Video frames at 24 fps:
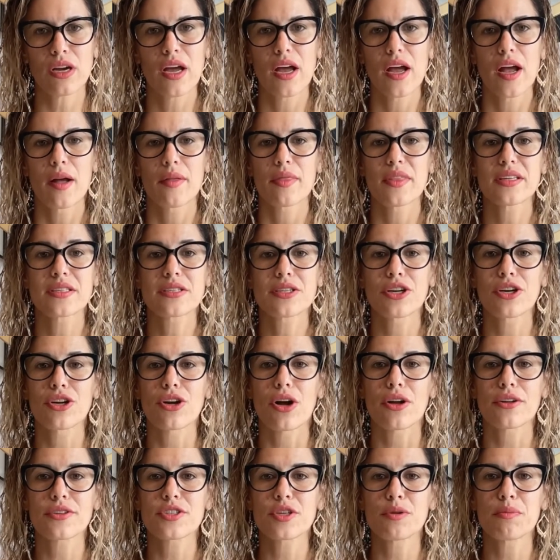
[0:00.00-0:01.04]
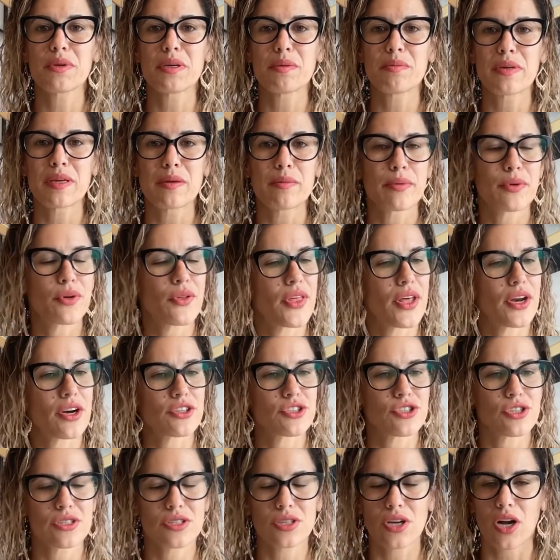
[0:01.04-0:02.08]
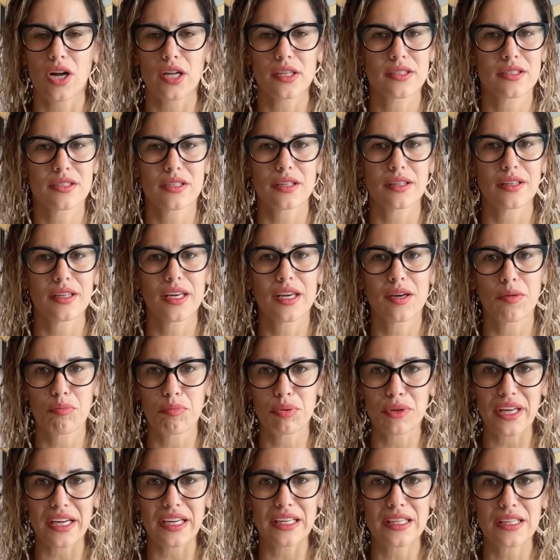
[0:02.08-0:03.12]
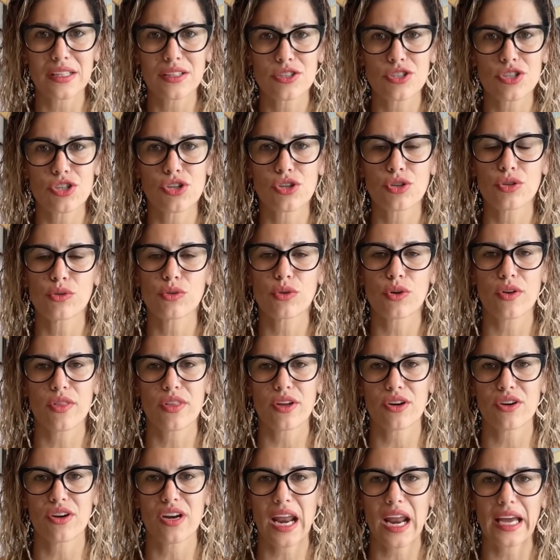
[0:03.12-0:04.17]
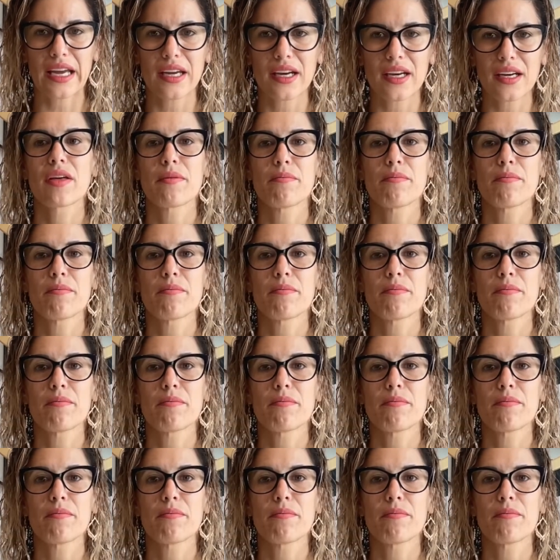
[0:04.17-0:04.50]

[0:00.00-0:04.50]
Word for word: This could also be people that are just constantly complaining to you or they're negative.